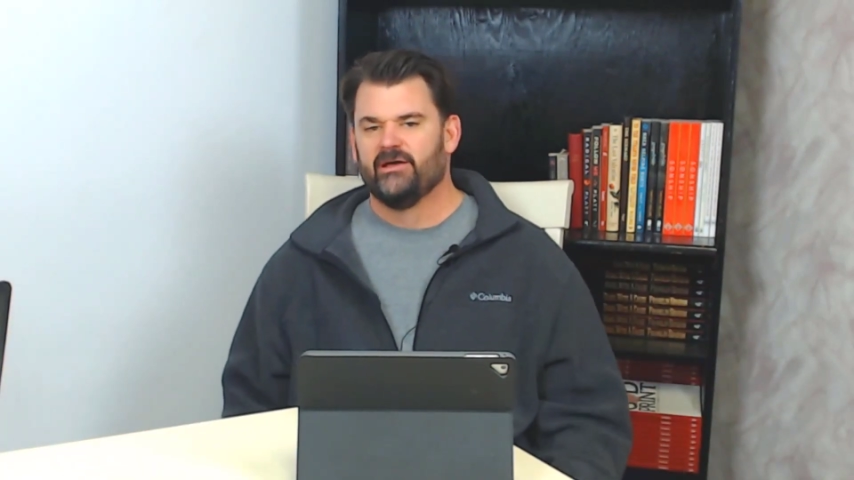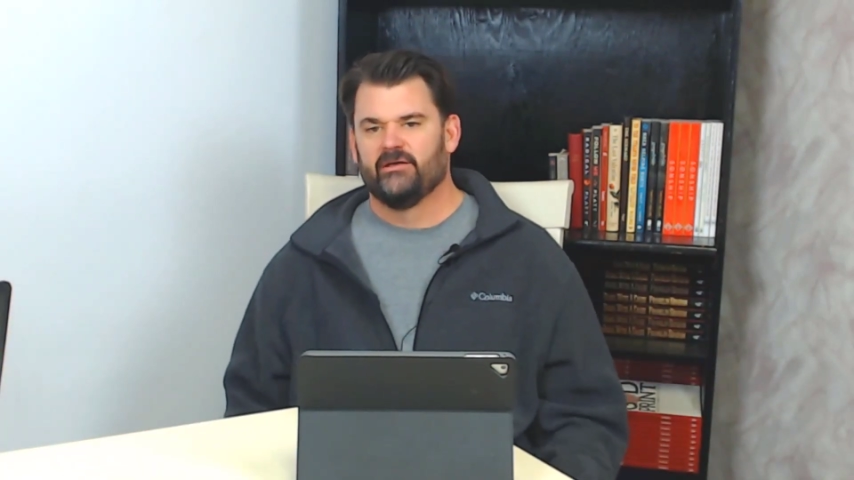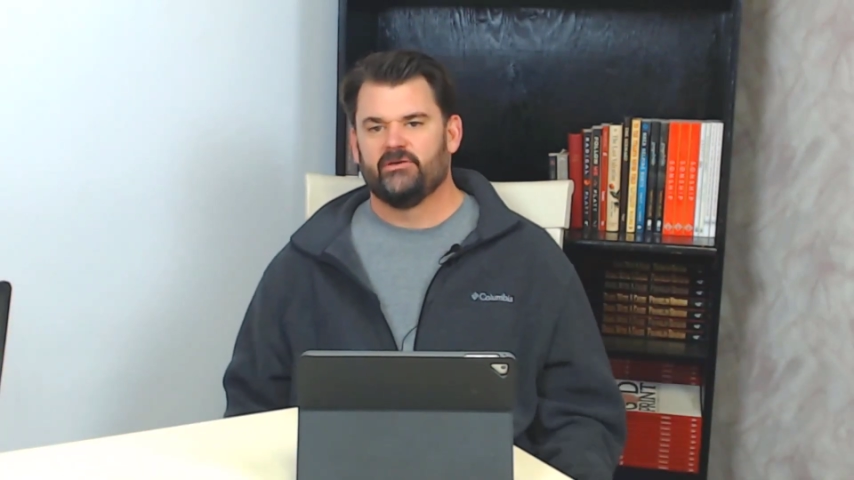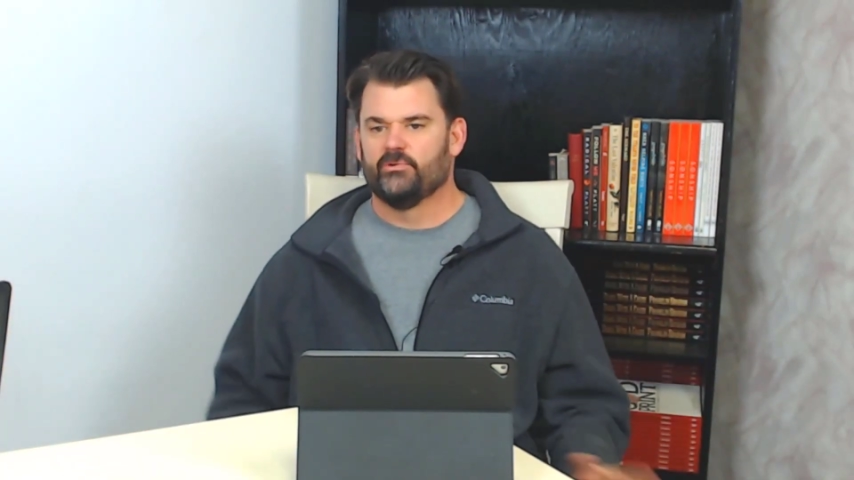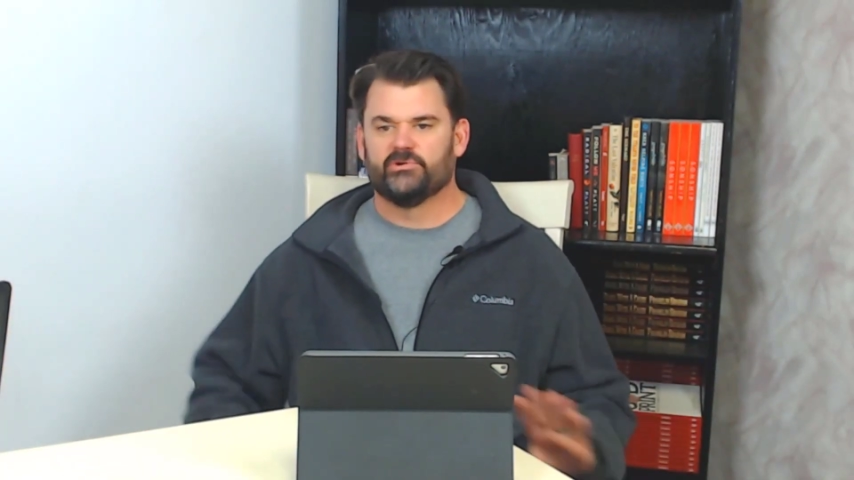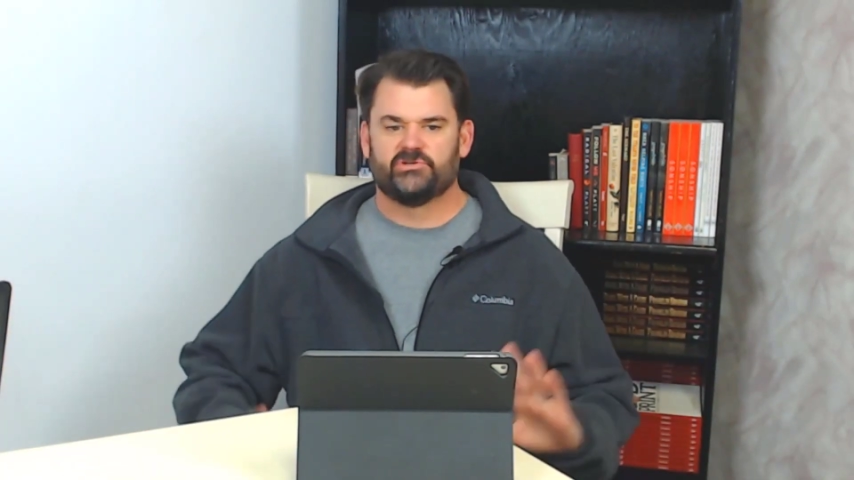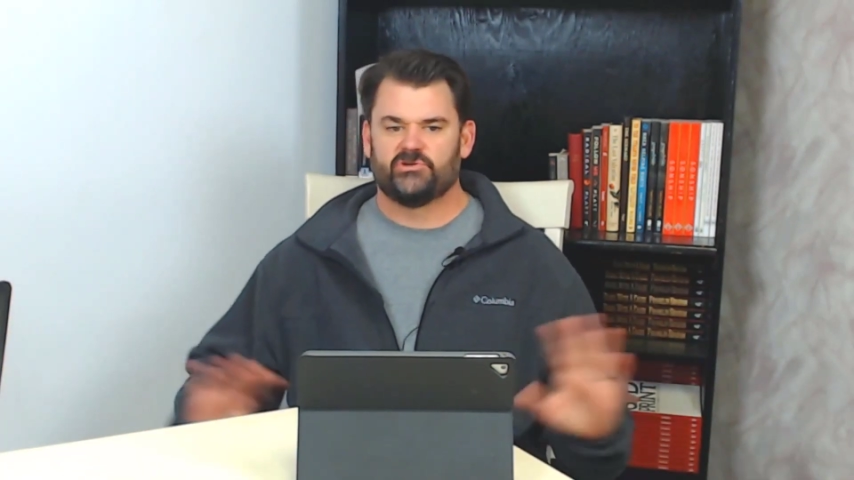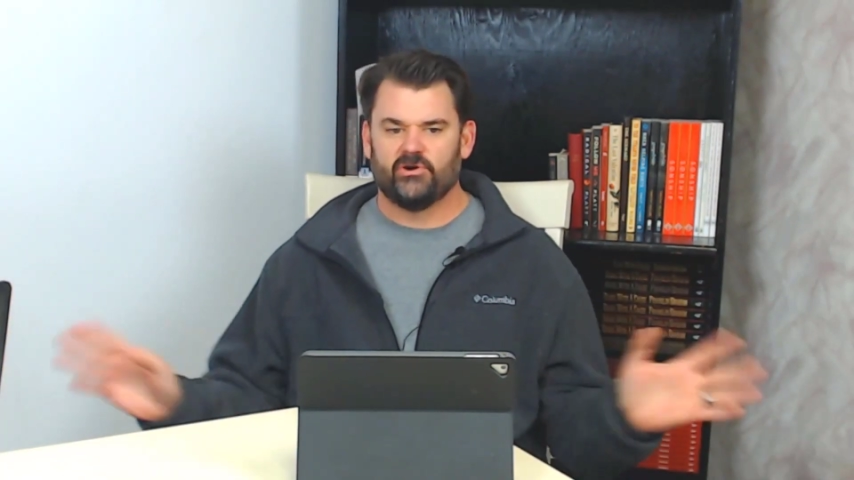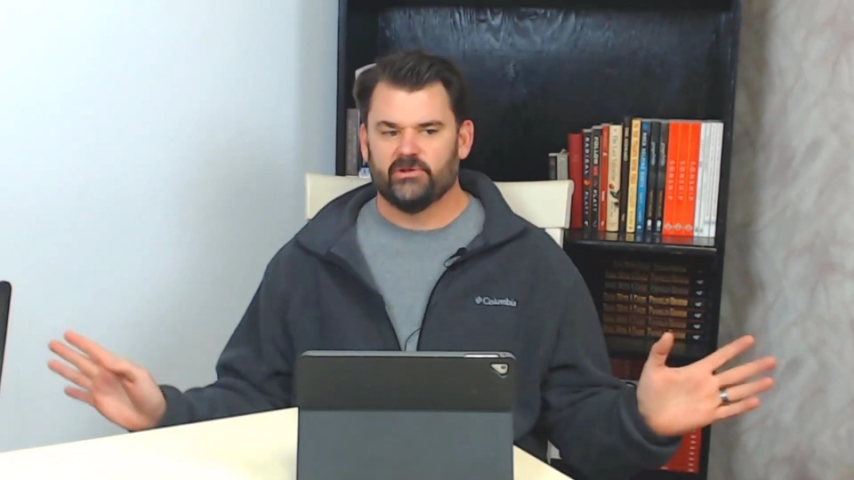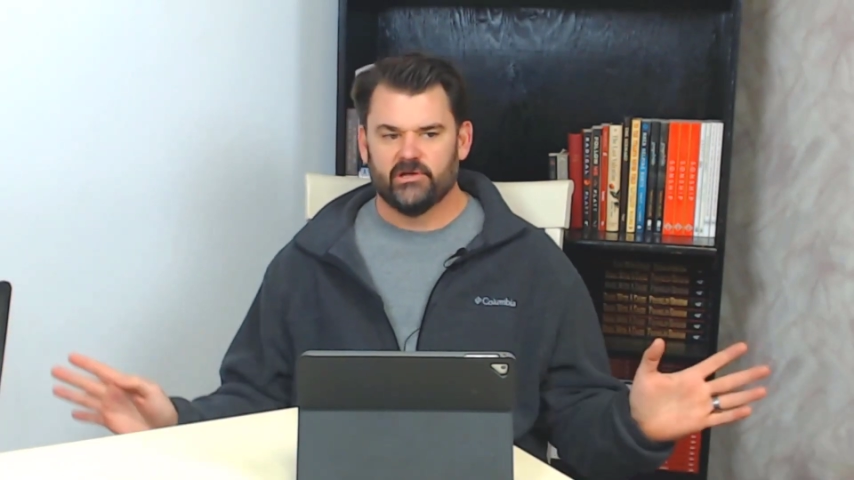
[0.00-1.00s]
You will
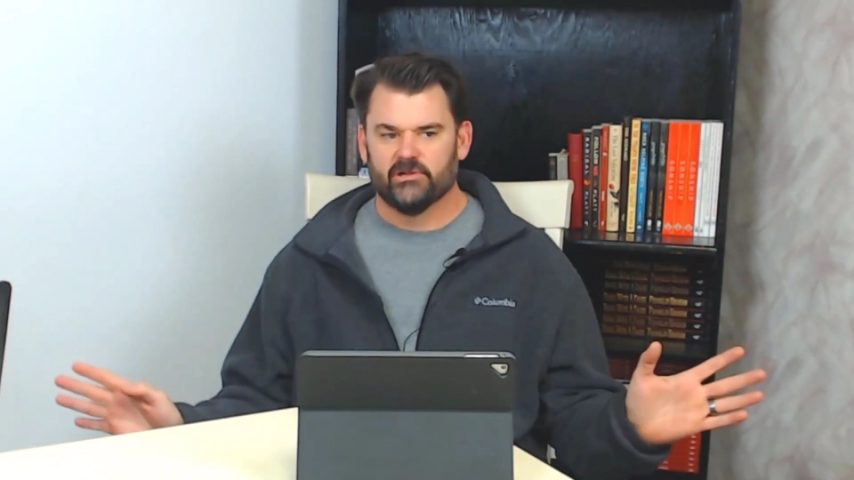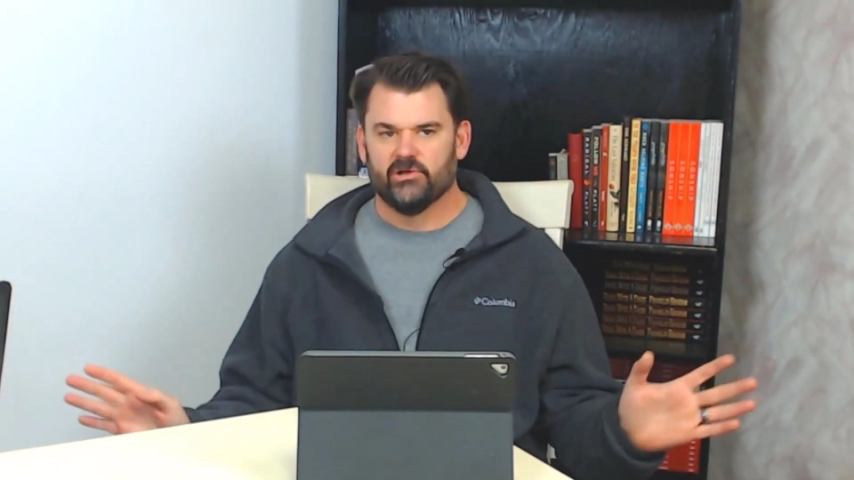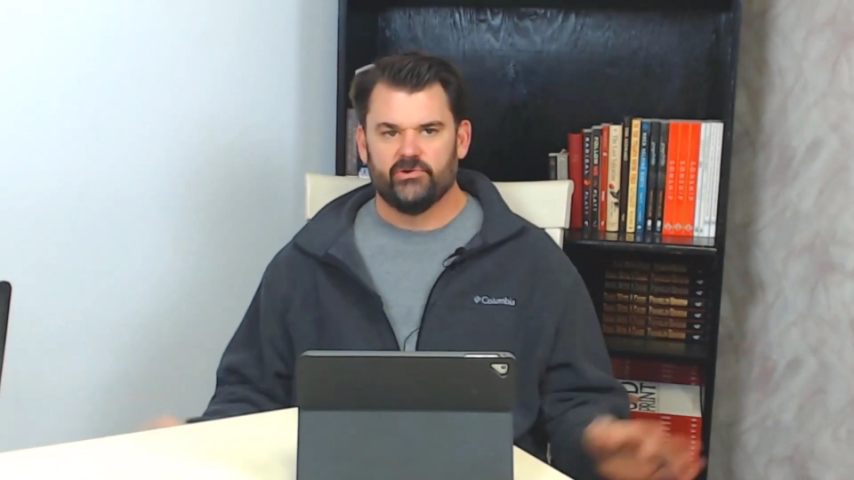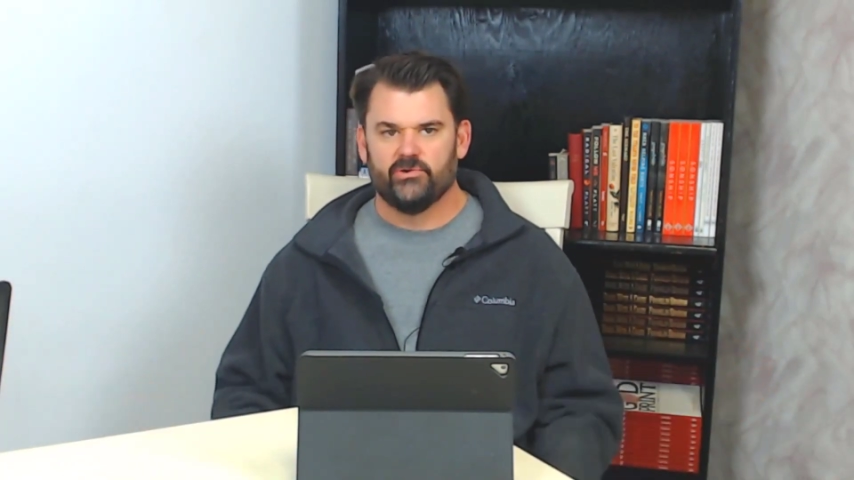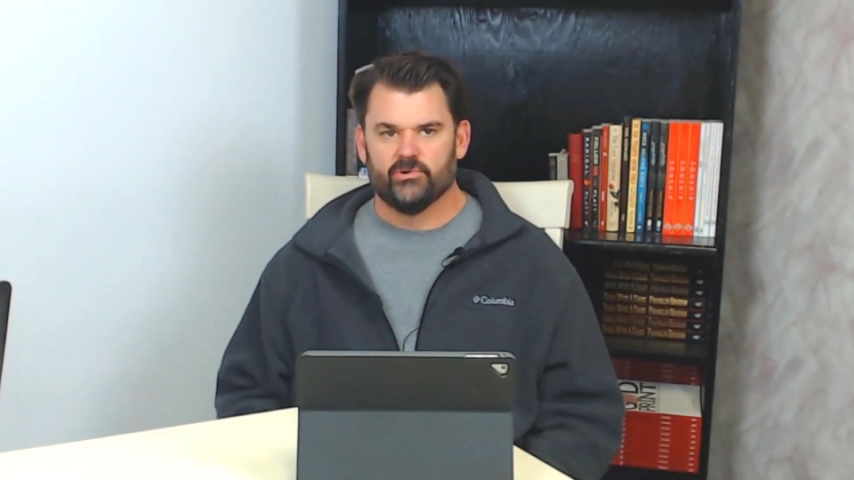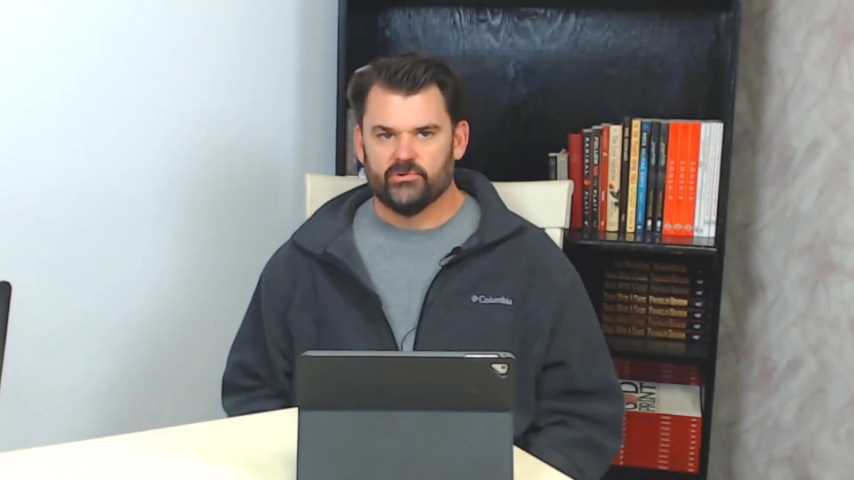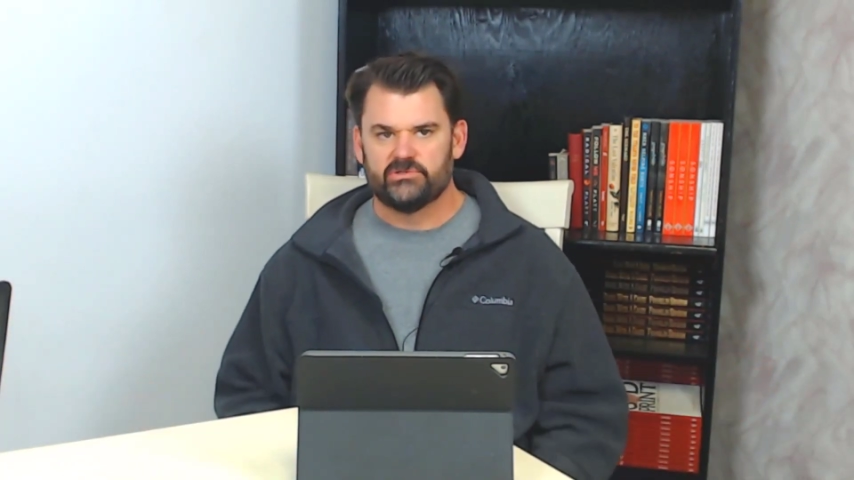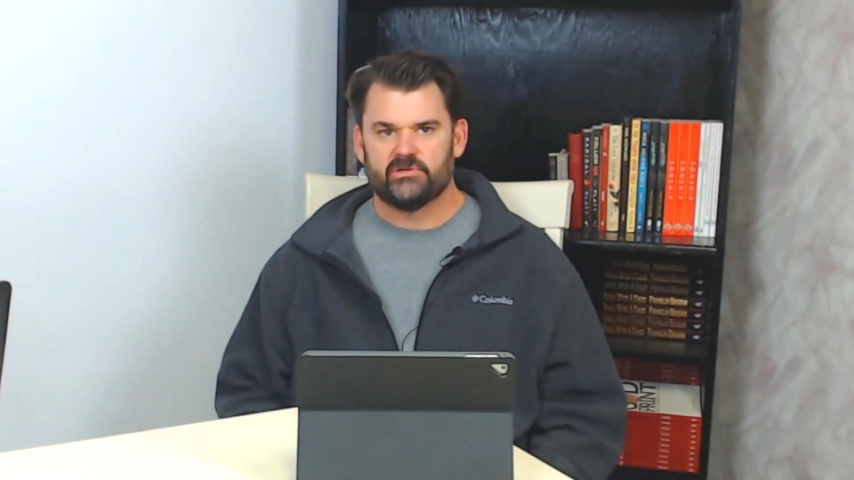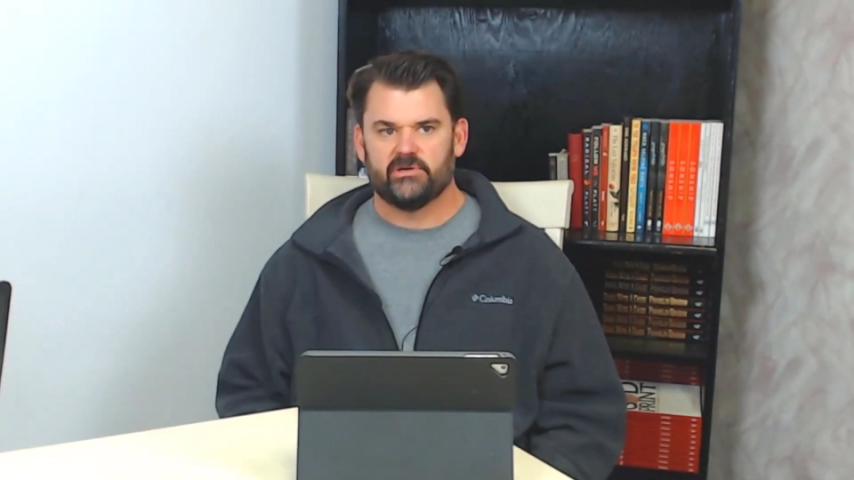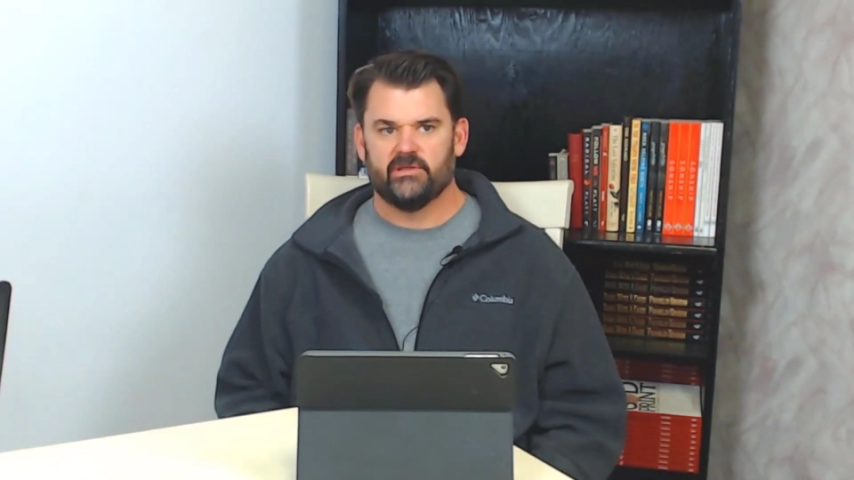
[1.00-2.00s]
certainly
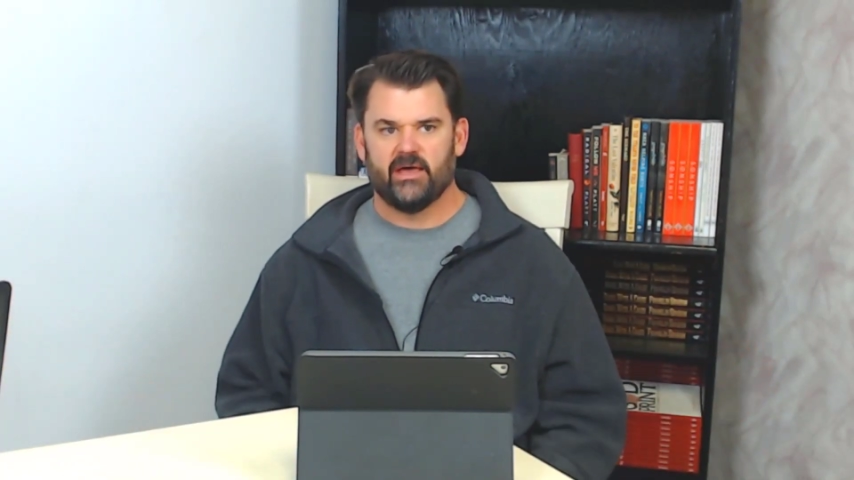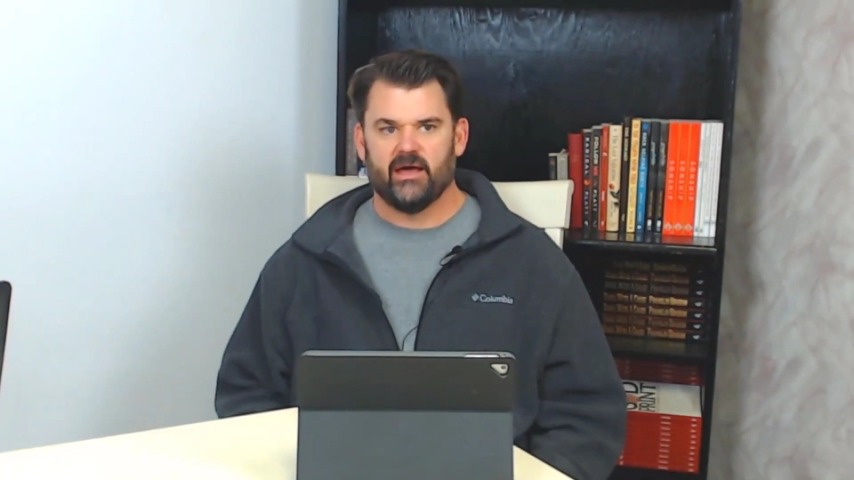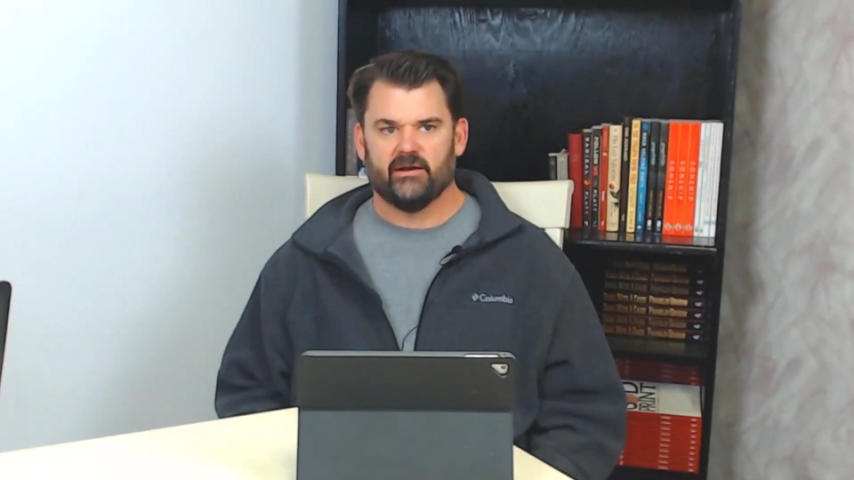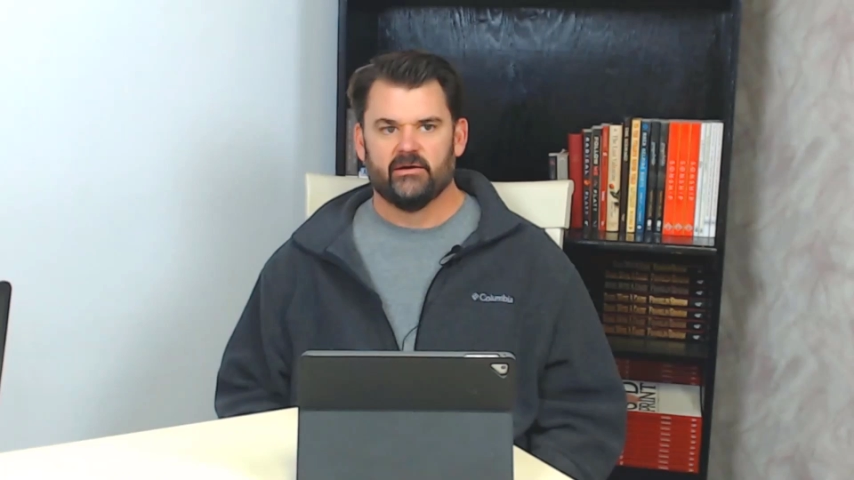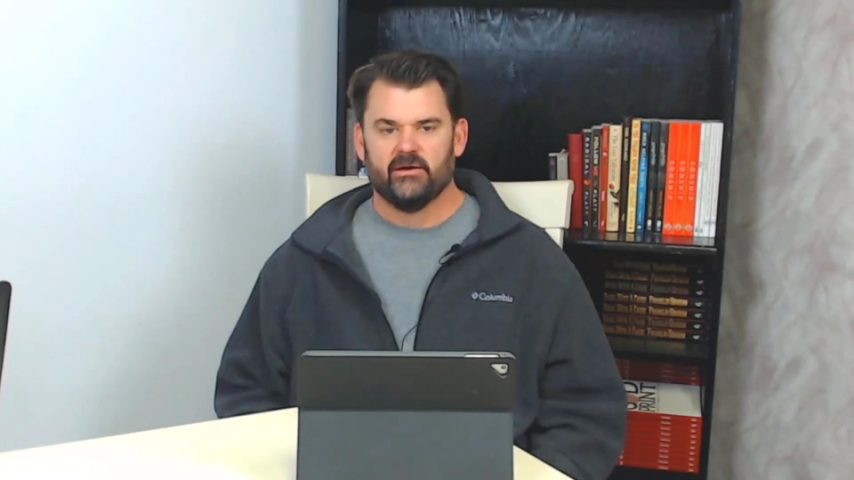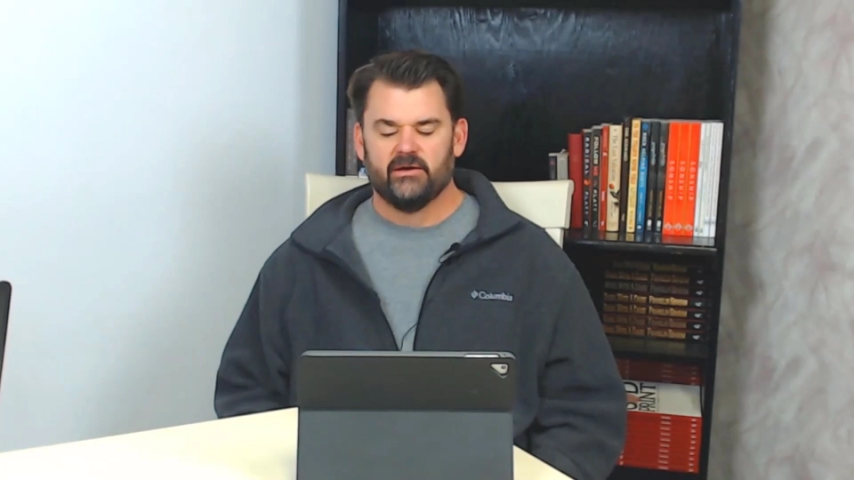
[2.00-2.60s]
lose in that